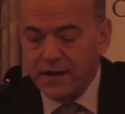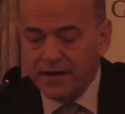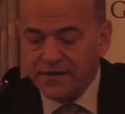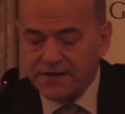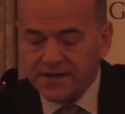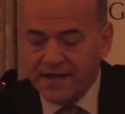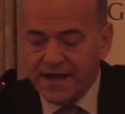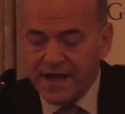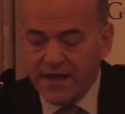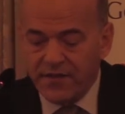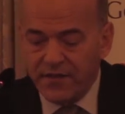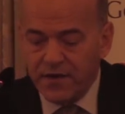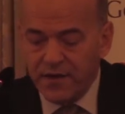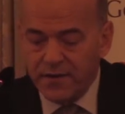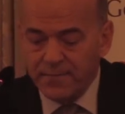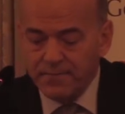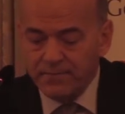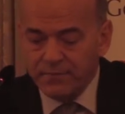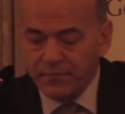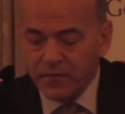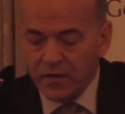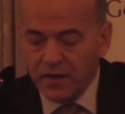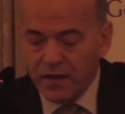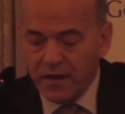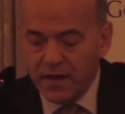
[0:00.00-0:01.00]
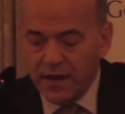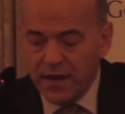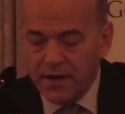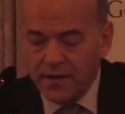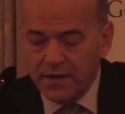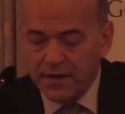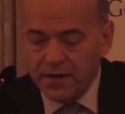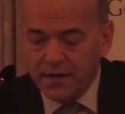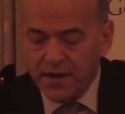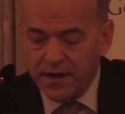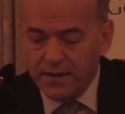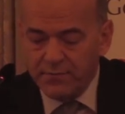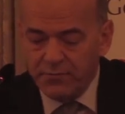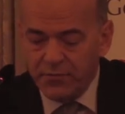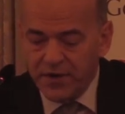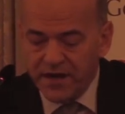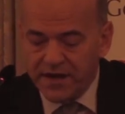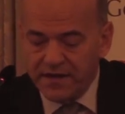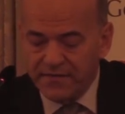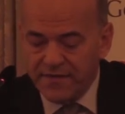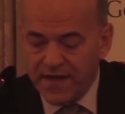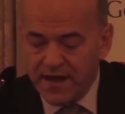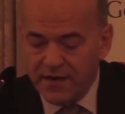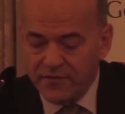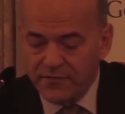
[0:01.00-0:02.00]
together in
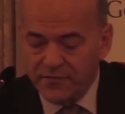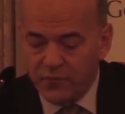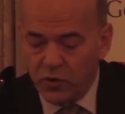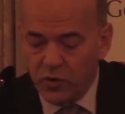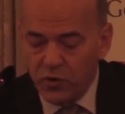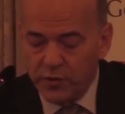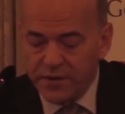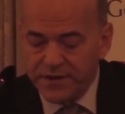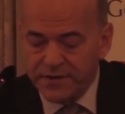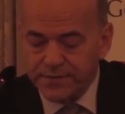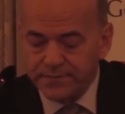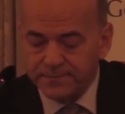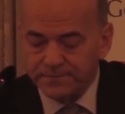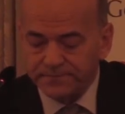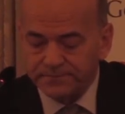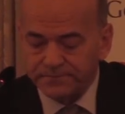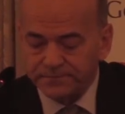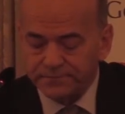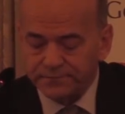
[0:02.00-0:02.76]
bringing that forward.